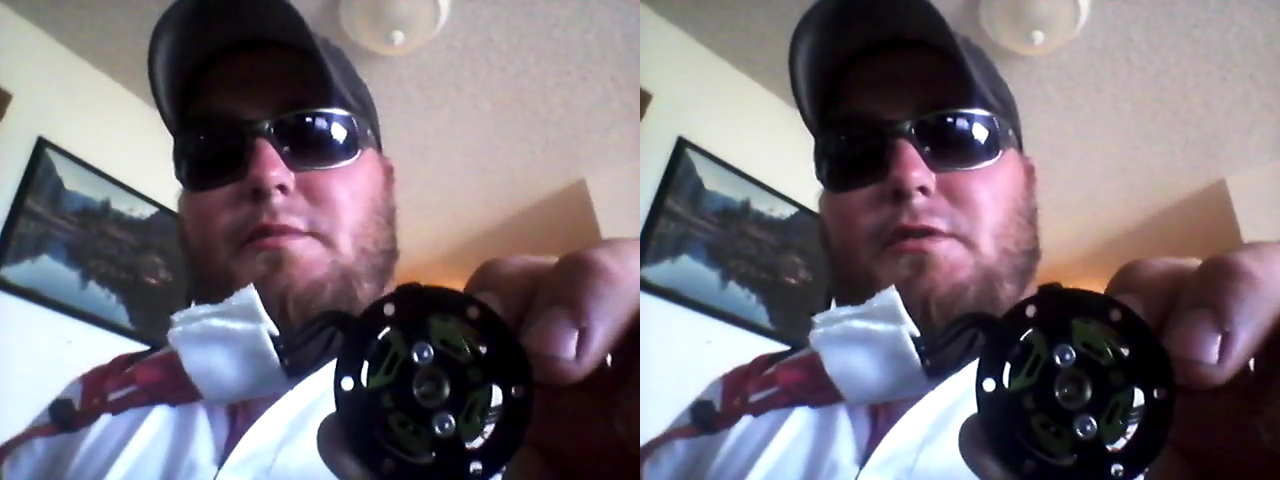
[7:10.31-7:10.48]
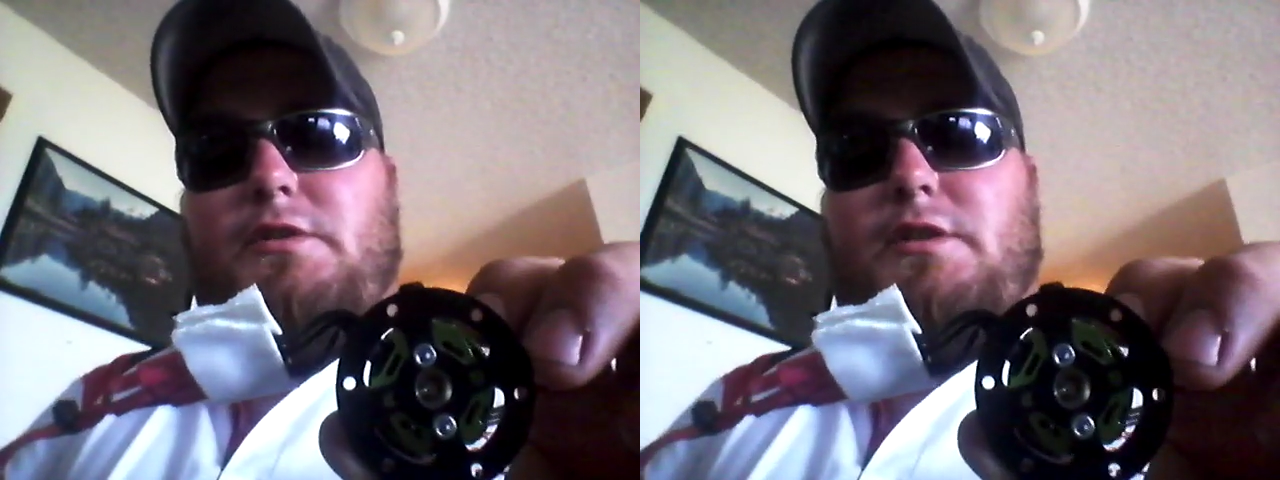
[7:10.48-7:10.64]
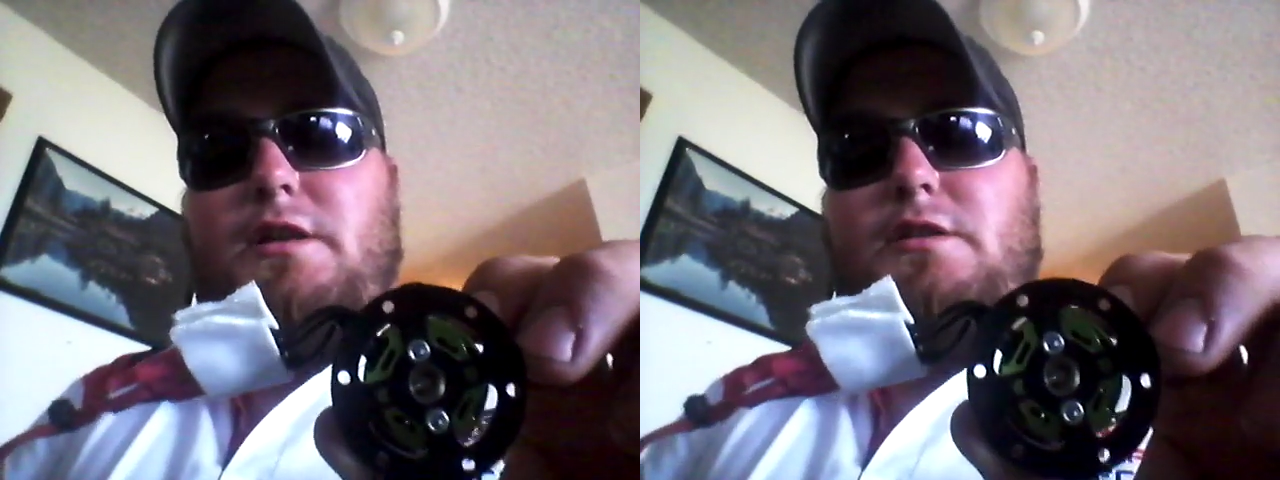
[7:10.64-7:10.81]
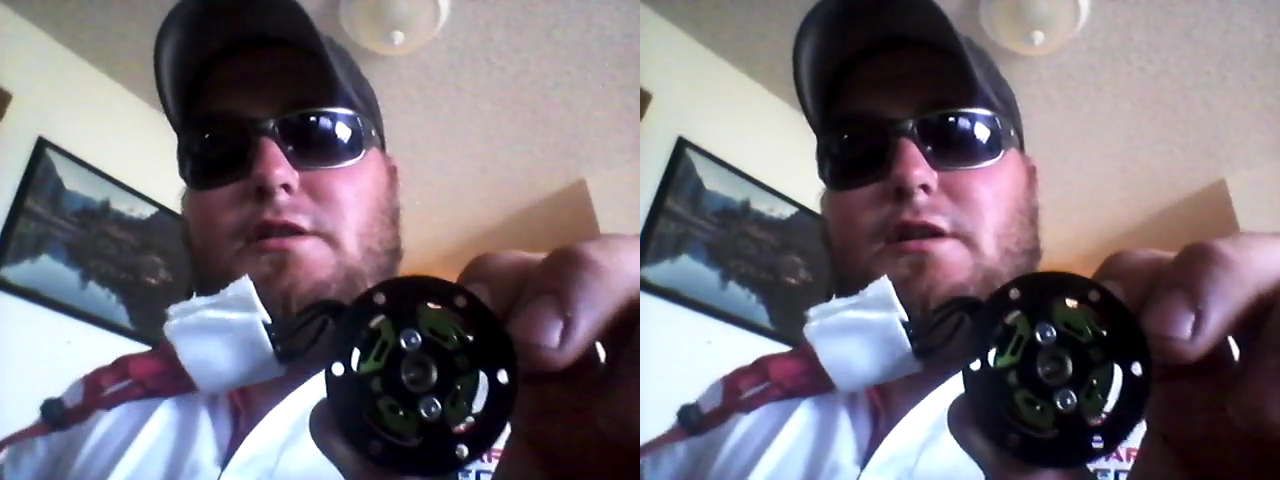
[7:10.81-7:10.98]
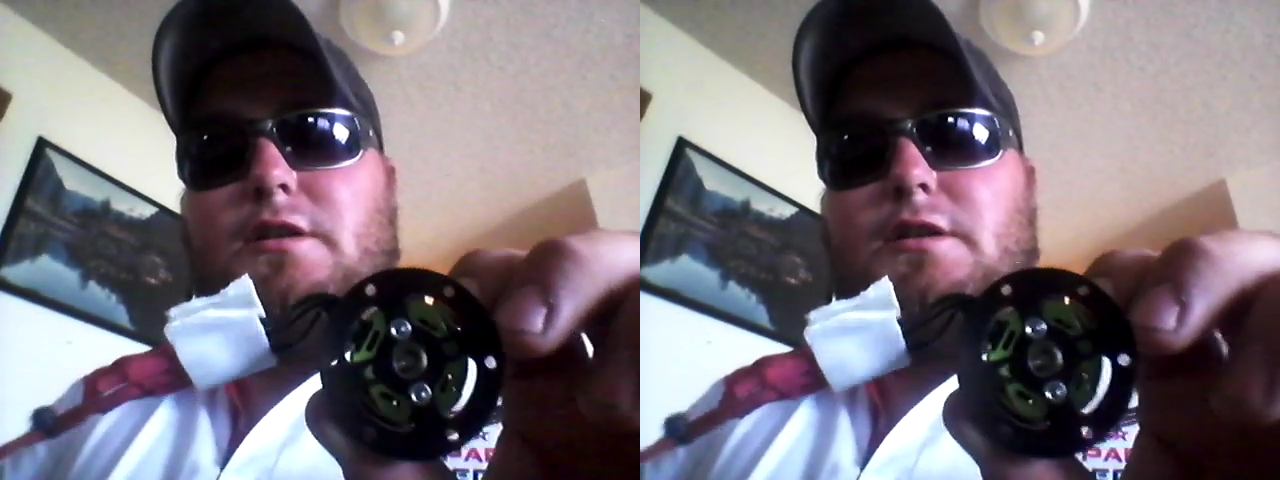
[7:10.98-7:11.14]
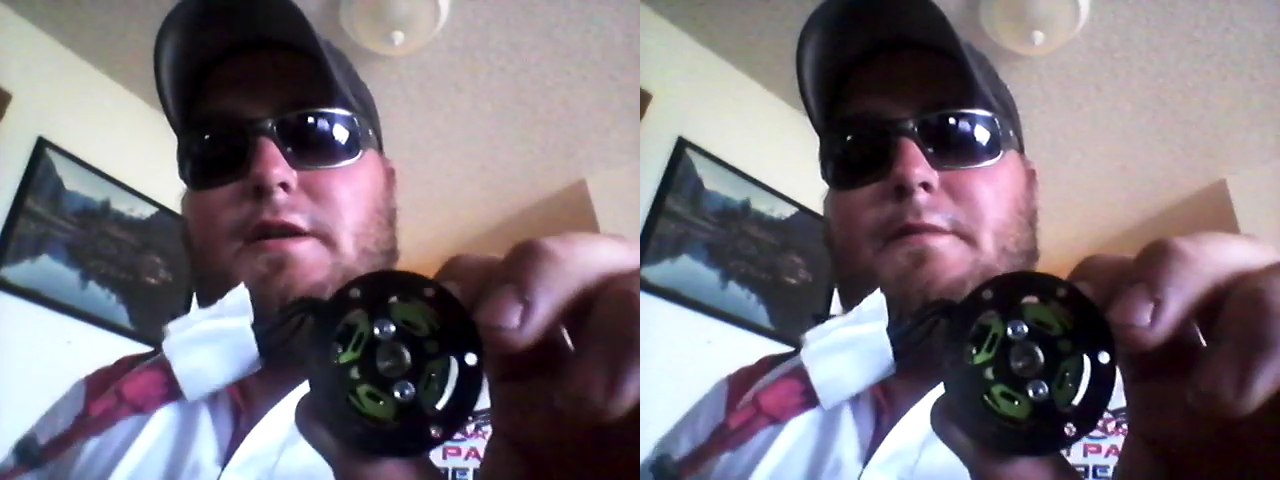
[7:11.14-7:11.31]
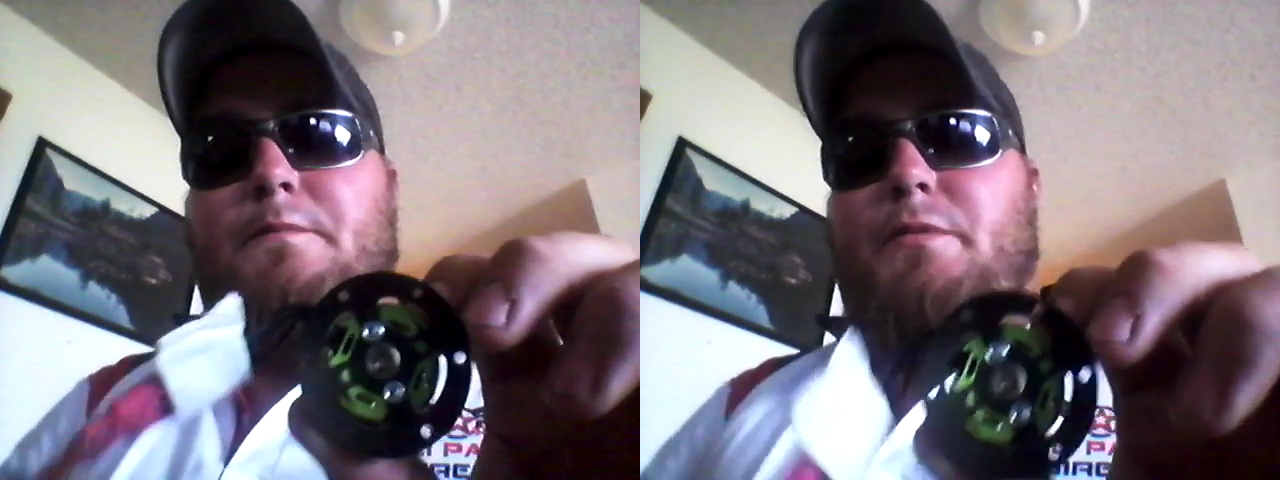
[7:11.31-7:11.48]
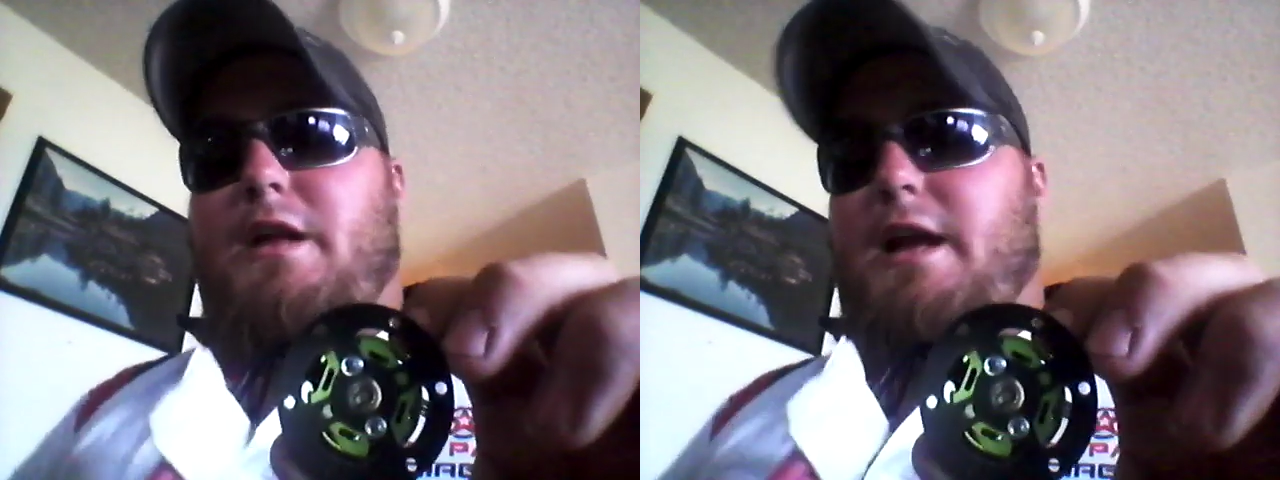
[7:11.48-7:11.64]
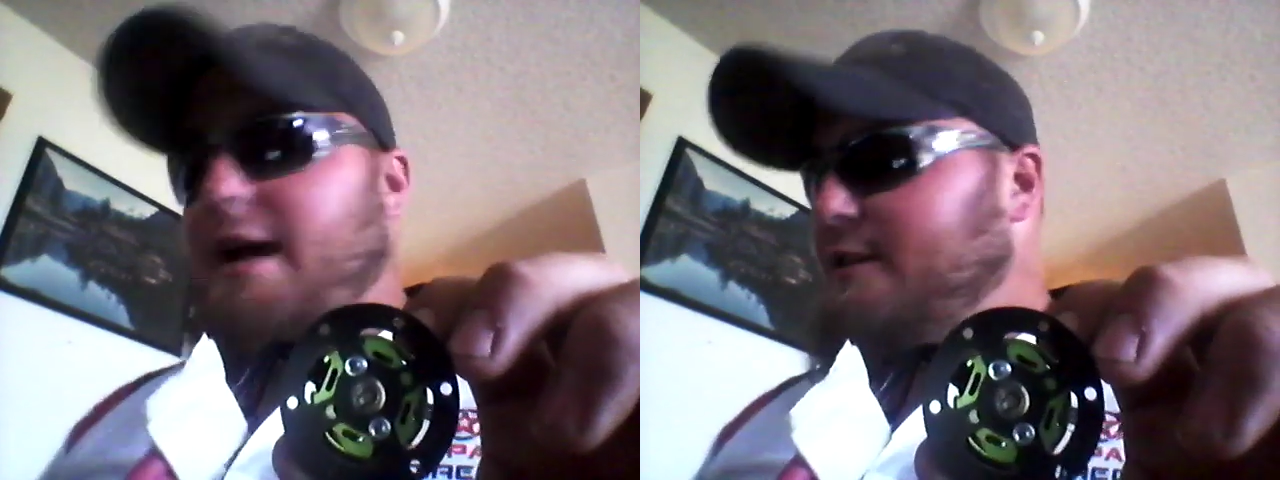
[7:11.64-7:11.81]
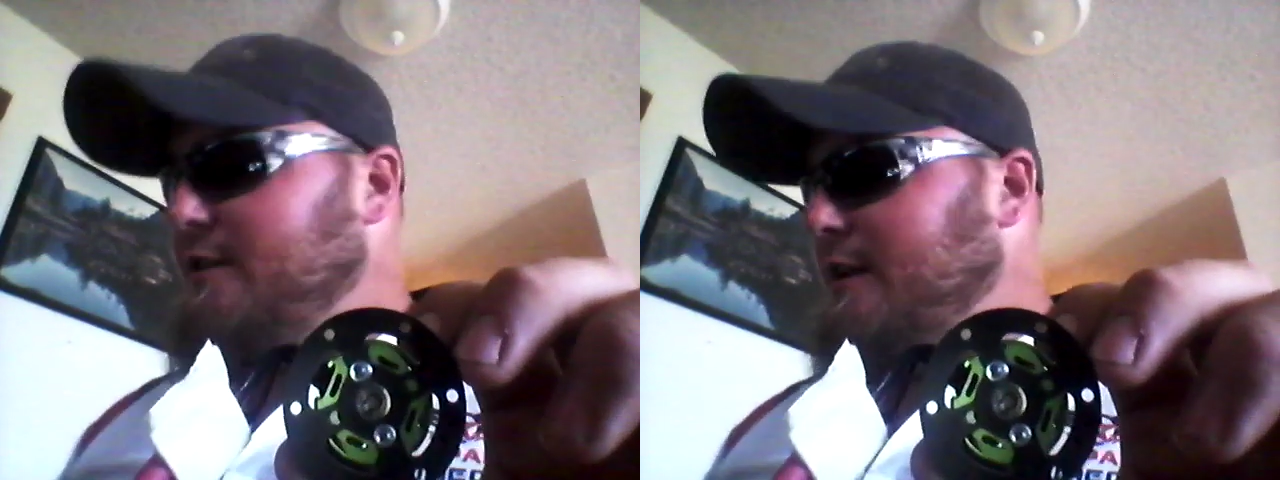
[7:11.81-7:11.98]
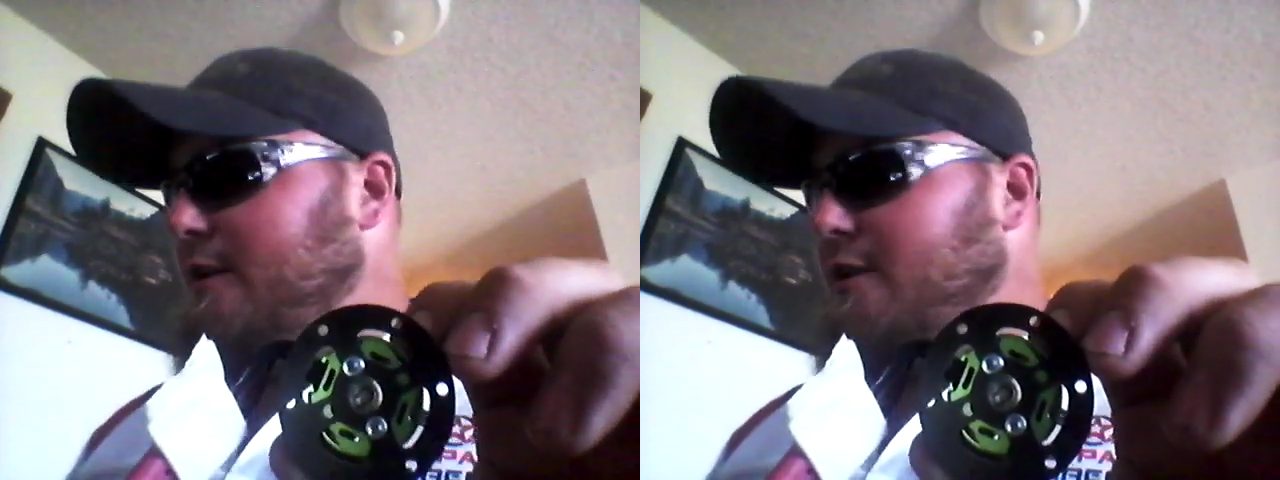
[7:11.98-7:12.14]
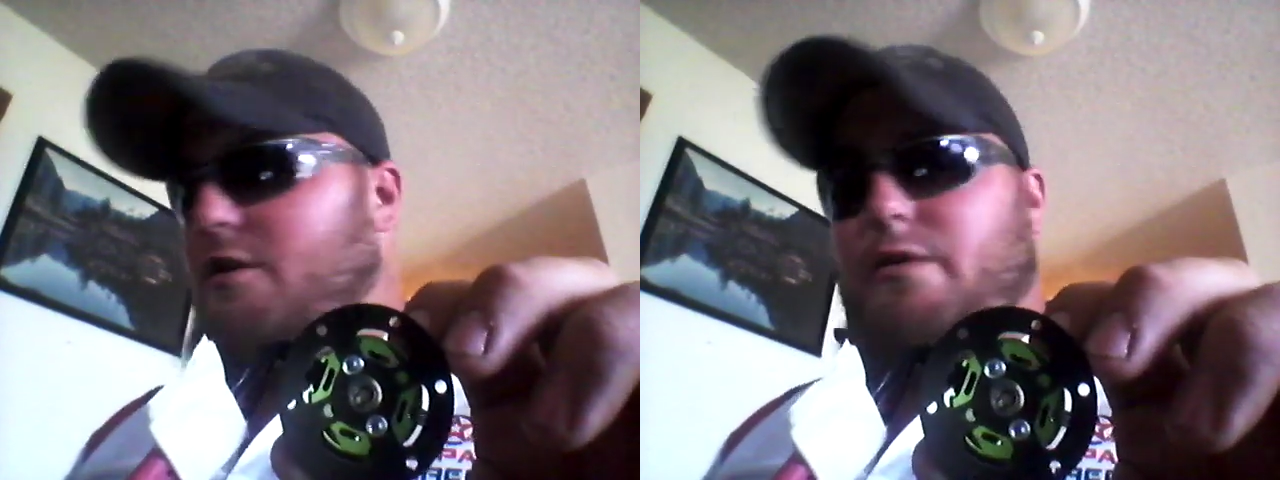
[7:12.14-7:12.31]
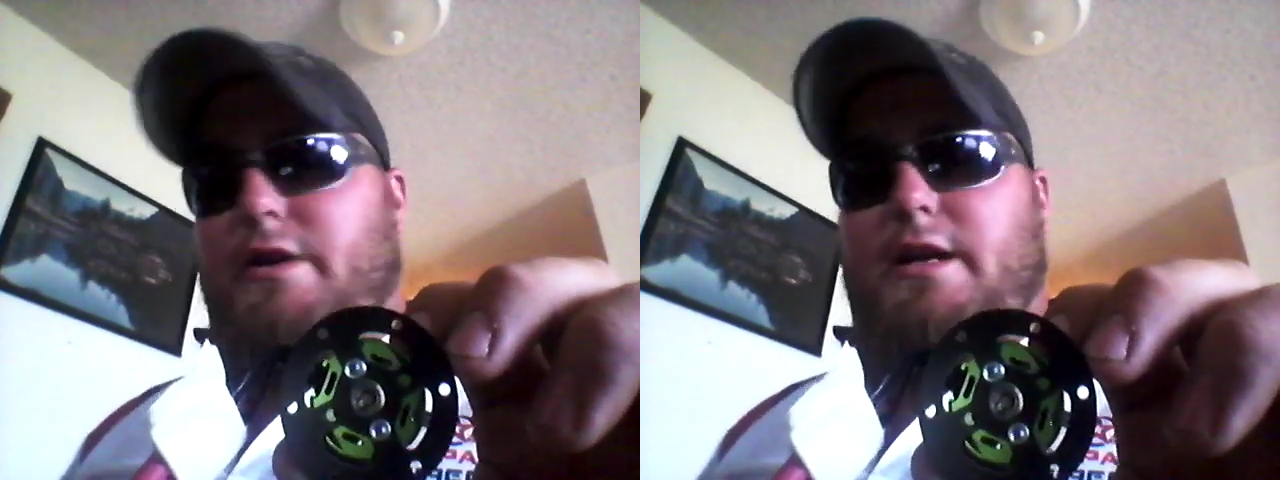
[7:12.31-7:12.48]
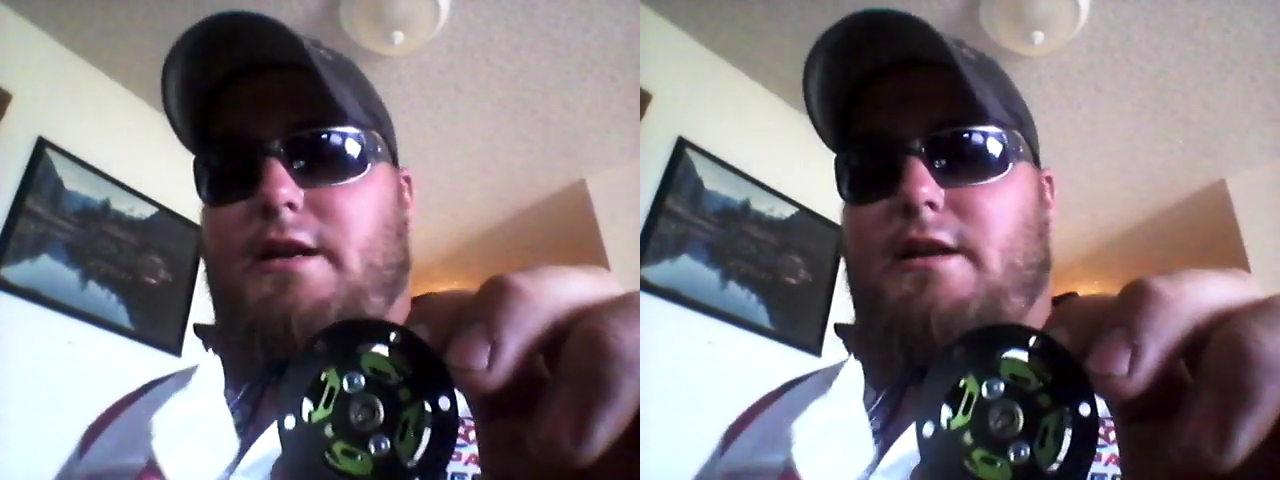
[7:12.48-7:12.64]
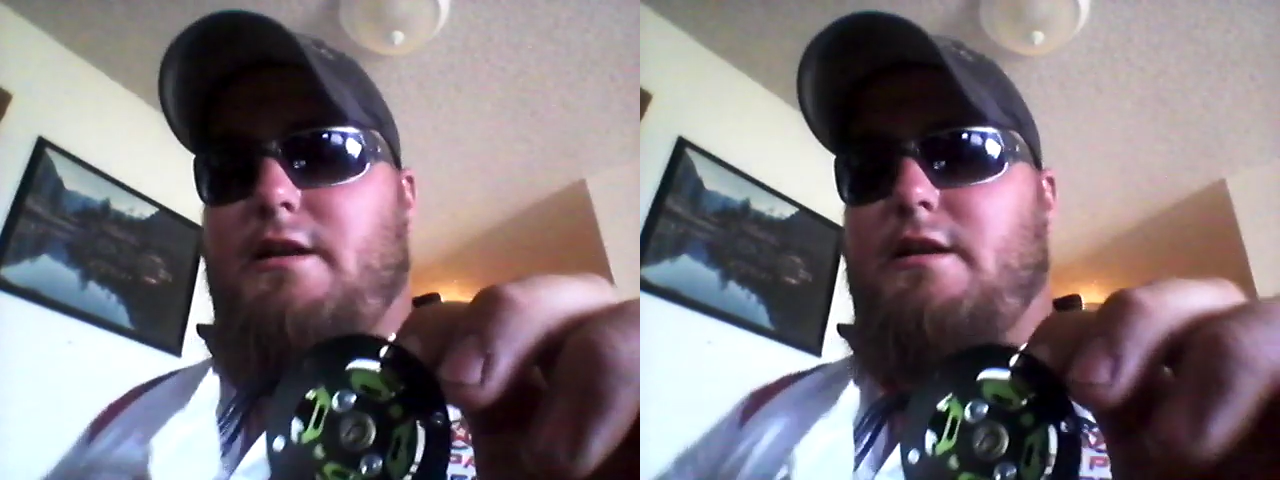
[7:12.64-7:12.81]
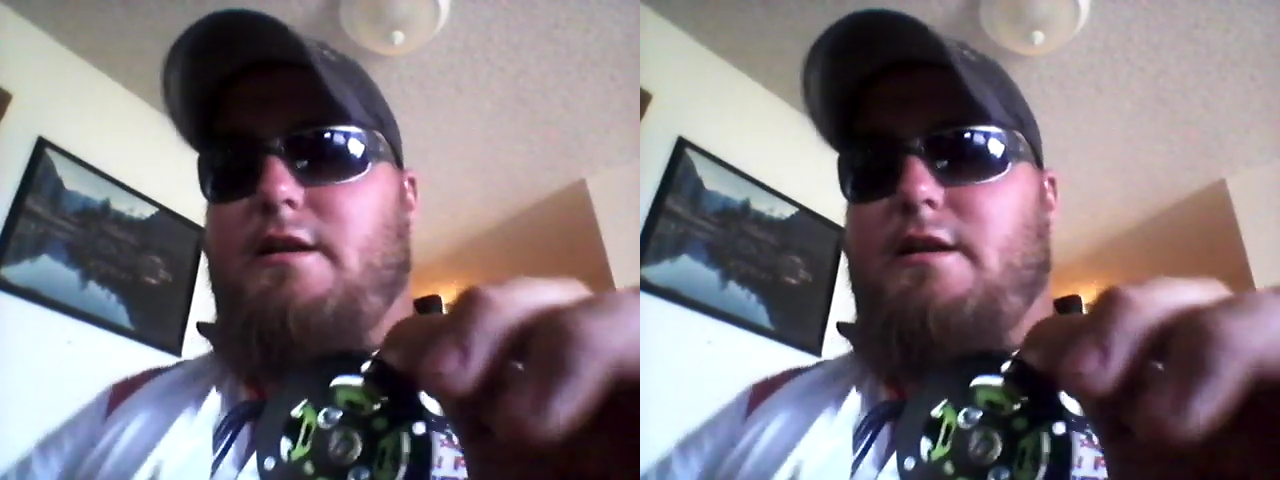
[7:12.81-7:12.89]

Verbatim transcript: Multi-Stars, I actually had to go in